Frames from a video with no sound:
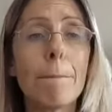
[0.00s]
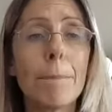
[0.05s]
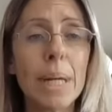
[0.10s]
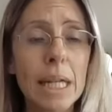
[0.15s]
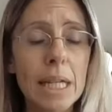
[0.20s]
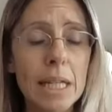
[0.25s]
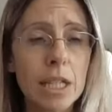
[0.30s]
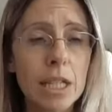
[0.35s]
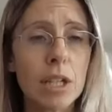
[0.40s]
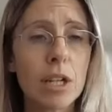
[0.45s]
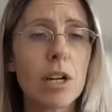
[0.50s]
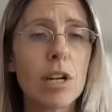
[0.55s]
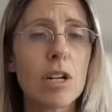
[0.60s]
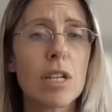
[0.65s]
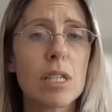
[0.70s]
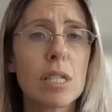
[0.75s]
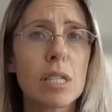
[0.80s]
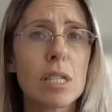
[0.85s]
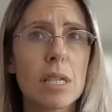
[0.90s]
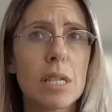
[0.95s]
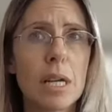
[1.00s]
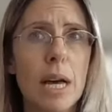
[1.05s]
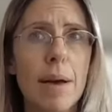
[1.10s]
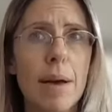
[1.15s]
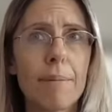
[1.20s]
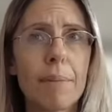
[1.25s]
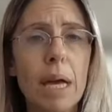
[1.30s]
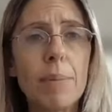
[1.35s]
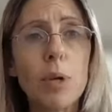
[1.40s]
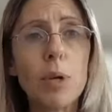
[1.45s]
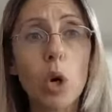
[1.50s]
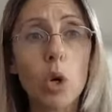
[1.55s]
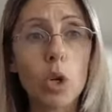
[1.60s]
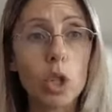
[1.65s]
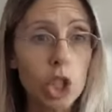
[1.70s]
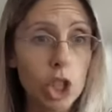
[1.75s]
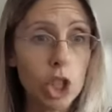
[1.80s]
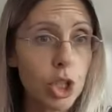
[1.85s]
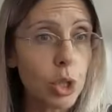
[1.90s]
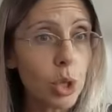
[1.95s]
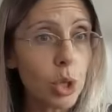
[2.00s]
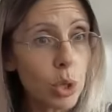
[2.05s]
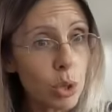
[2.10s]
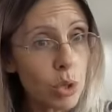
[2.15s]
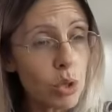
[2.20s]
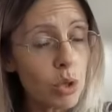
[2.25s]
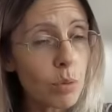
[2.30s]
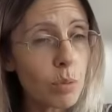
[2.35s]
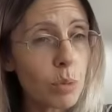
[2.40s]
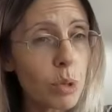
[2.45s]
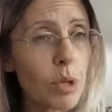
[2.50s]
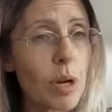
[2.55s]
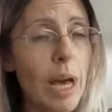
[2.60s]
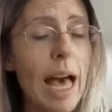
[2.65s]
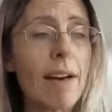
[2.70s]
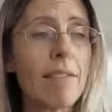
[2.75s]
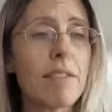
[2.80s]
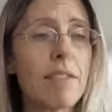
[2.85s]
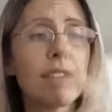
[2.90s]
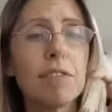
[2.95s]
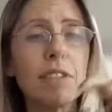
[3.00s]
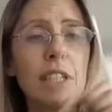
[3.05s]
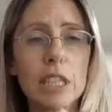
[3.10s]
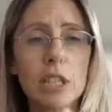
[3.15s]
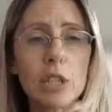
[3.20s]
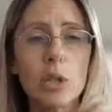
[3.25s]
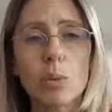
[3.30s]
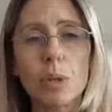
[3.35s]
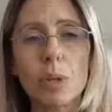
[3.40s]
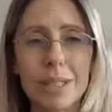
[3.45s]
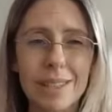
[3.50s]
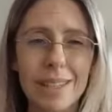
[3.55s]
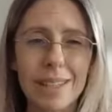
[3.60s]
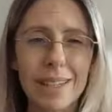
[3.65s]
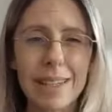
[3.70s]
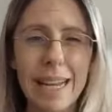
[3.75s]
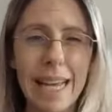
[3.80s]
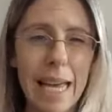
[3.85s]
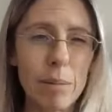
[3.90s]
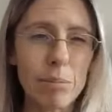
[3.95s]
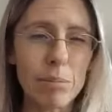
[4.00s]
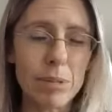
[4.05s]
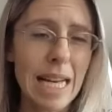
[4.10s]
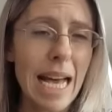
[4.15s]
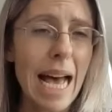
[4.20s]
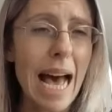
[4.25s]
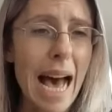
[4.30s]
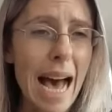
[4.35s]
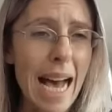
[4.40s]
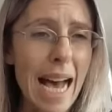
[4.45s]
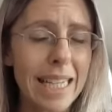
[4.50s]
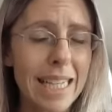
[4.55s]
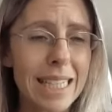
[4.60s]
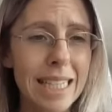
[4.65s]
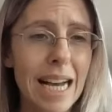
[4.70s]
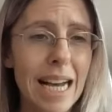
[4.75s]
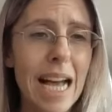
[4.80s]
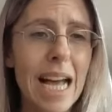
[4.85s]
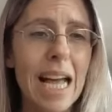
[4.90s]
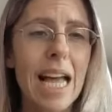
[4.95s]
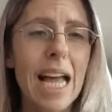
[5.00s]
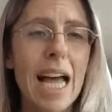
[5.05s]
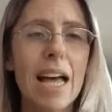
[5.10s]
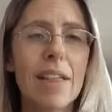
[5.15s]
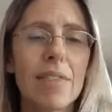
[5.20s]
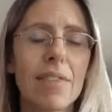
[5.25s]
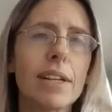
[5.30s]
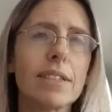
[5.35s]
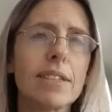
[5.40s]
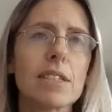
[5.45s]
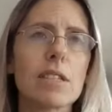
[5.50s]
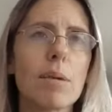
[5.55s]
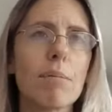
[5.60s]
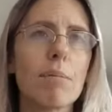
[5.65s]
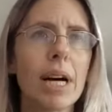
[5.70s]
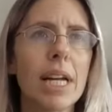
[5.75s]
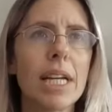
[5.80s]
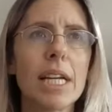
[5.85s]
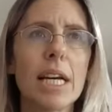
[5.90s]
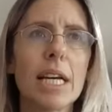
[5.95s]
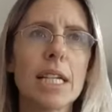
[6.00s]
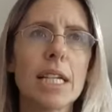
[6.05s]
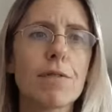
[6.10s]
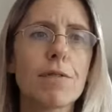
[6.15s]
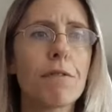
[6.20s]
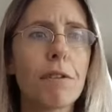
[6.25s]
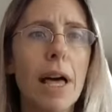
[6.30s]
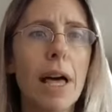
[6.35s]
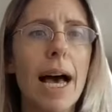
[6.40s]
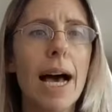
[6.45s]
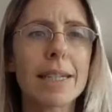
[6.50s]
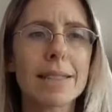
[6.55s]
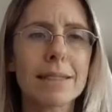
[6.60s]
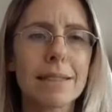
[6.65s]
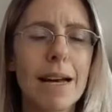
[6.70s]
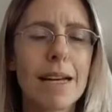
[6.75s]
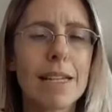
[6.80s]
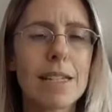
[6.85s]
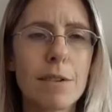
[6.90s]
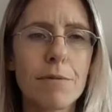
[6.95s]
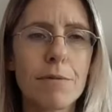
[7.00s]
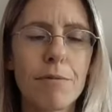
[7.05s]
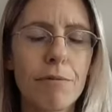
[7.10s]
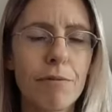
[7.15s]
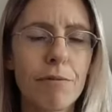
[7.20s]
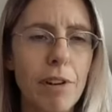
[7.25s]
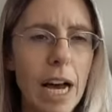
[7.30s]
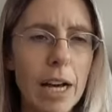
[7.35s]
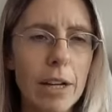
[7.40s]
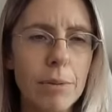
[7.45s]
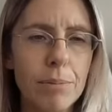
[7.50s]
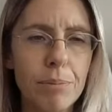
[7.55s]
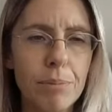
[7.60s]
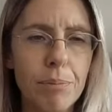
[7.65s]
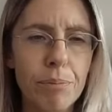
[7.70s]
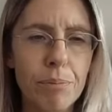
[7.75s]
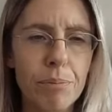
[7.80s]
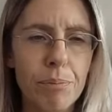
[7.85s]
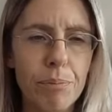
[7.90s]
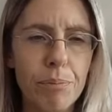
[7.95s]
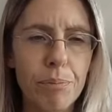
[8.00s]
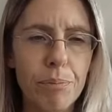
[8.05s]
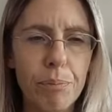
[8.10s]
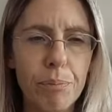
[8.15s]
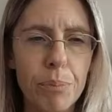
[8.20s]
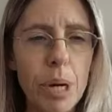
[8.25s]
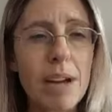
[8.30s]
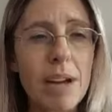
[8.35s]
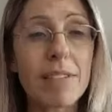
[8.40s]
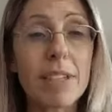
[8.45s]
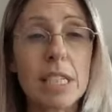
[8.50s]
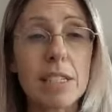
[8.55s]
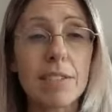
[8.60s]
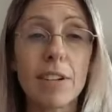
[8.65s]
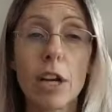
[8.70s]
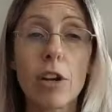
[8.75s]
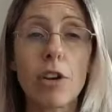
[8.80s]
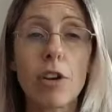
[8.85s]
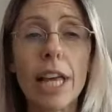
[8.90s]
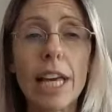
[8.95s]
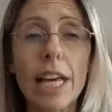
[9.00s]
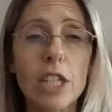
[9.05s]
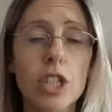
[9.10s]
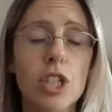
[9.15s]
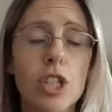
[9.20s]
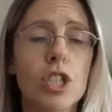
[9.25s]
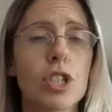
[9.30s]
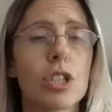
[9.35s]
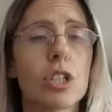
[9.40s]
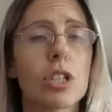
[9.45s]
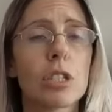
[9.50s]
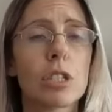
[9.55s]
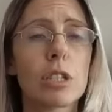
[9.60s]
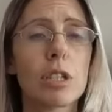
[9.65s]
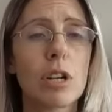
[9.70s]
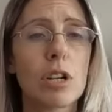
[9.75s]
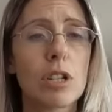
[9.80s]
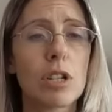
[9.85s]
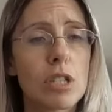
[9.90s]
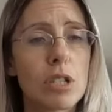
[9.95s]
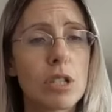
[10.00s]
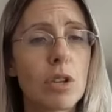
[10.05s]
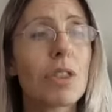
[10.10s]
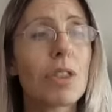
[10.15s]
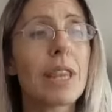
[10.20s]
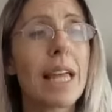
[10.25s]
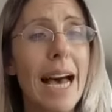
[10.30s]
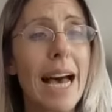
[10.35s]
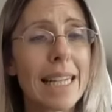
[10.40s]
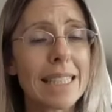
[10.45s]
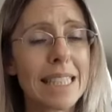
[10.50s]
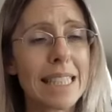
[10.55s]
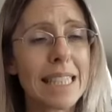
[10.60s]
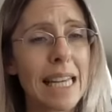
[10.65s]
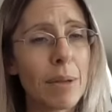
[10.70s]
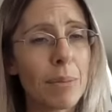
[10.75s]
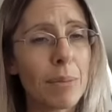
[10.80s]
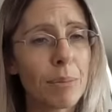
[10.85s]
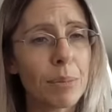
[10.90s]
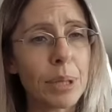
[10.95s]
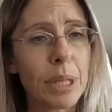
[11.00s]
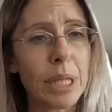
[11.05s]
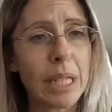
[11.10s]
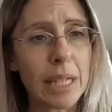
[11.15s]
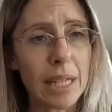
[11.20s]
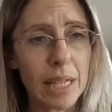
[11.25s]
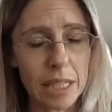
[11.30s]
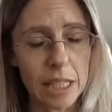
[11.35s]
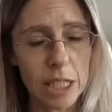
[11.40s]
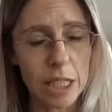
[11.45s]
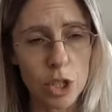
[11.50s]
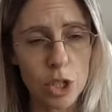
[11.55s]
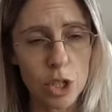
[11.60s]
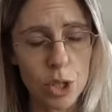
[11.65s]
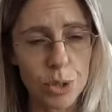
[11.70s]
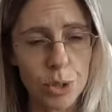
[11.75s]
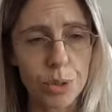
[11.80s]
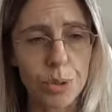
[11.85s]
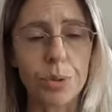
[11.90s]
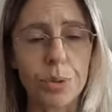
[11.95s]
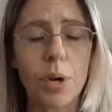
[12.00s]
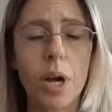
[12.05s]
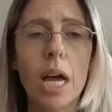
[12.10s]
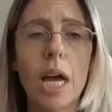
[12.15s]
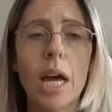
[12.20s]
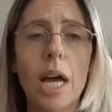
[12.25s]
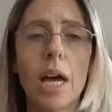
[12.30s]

because maybe on YouTube you have a video with the name tag and that somebody has flagged as a privacy violation, so that can be an issue.